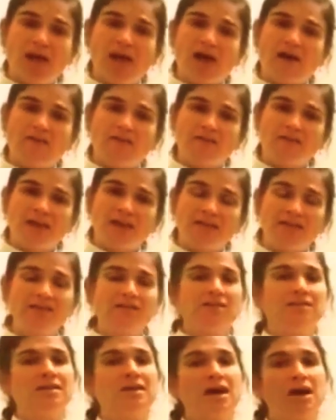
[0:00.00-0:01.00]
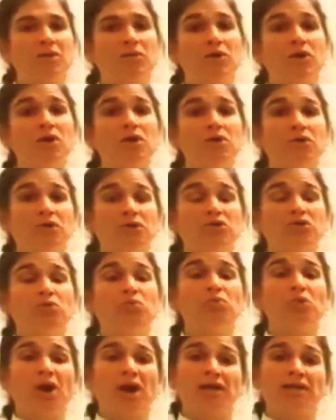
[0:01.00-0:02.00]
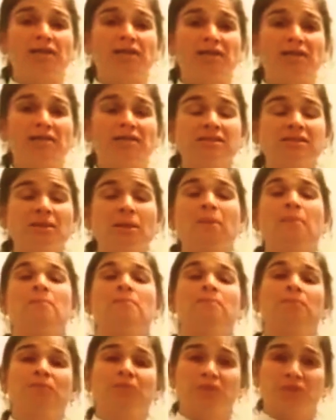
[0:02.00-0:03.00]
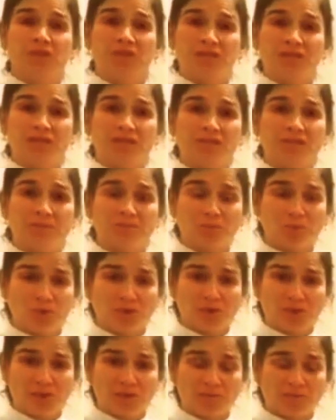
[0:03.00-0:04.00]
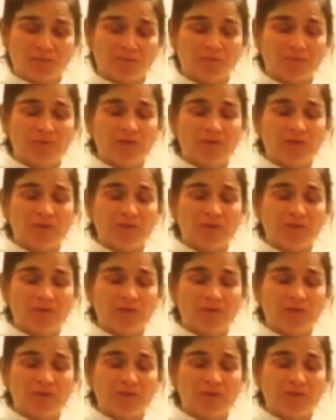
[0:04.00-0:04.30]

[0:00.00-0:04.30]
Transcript: and that is the hour you need to practice this breathing.